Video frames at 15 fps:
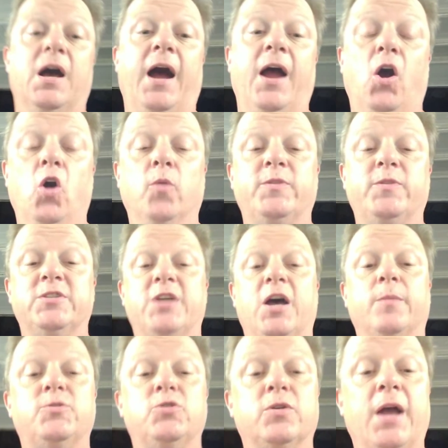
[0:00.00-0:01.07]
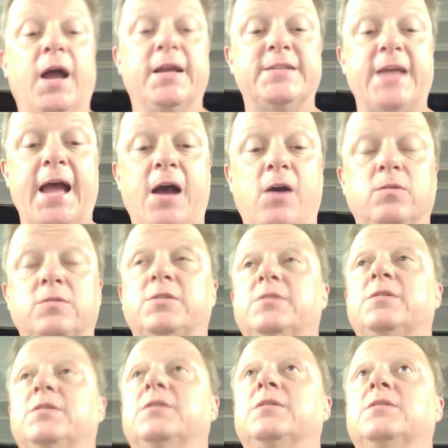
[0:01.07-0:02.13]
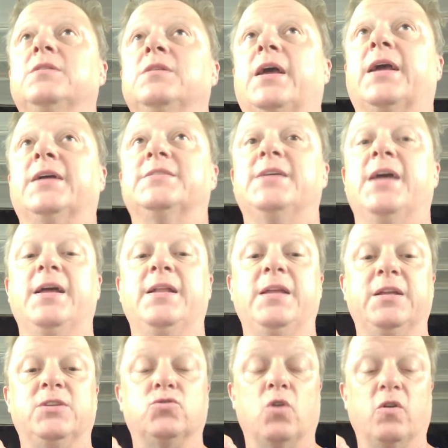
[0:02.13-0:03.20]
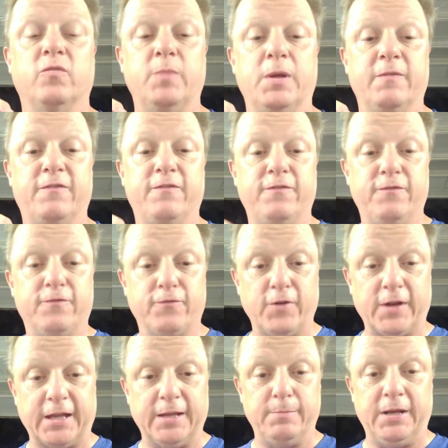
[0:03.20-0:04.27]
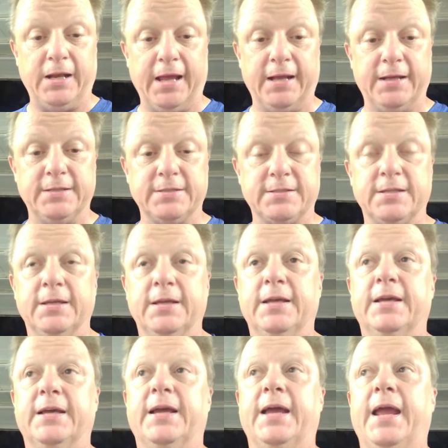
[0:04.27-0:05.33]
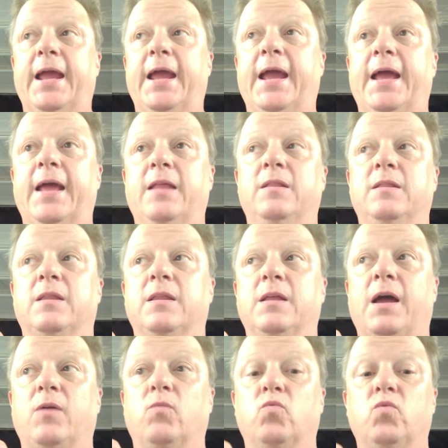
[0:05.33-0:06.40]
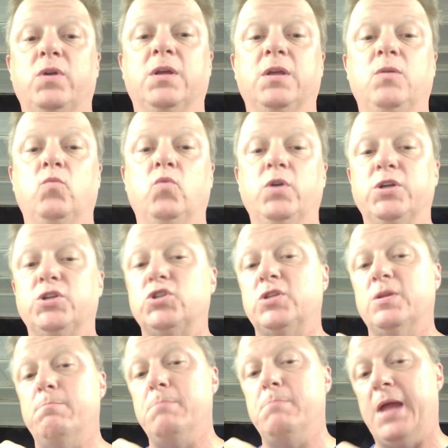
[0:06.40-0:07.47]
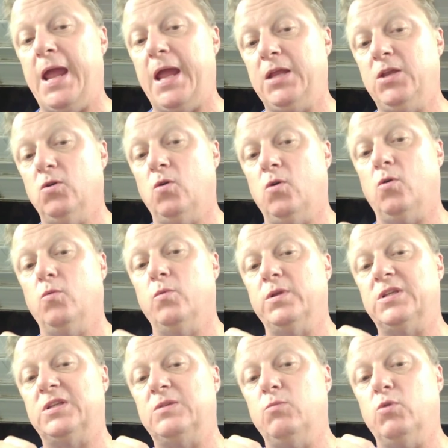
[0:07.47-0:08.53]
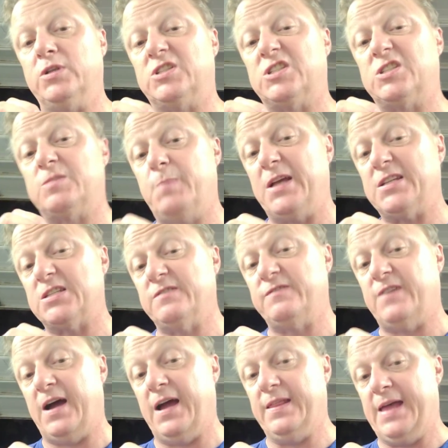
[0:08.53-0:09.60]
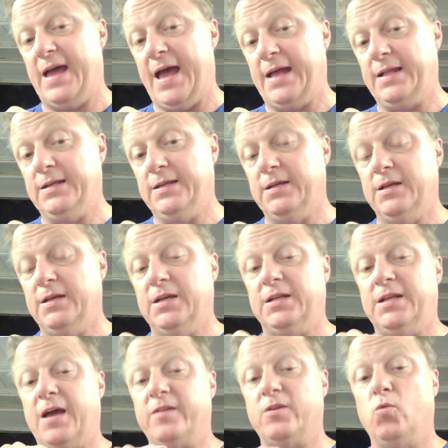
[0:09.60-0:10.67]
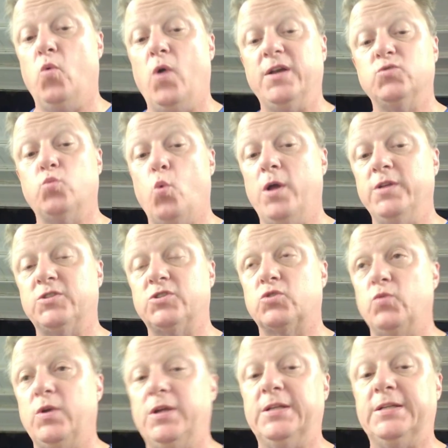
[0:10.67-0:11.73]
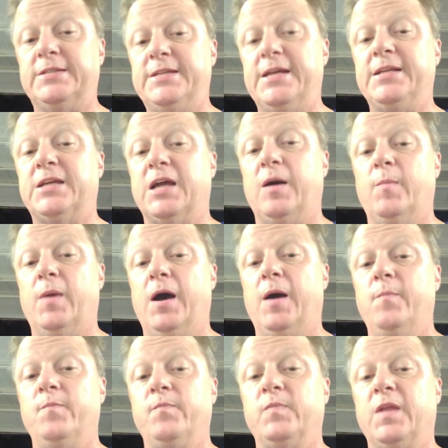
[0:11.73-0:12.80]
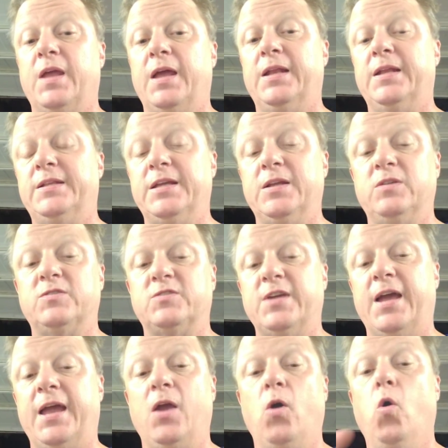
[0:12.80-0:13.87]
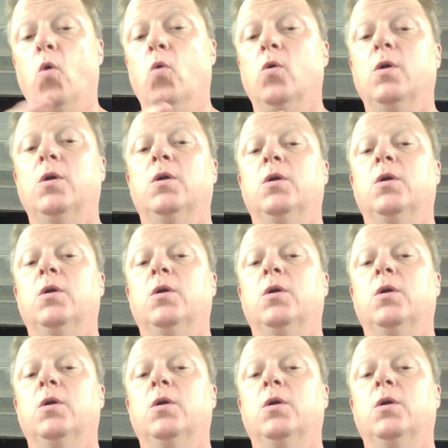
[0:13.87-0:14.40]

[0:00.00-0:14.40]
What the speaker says: I hope this helped you guys out. Like I said, it drove me freaking bananas, and I really wish the manual would specify that. Now, there was one screen that did come up, and it did say, oh,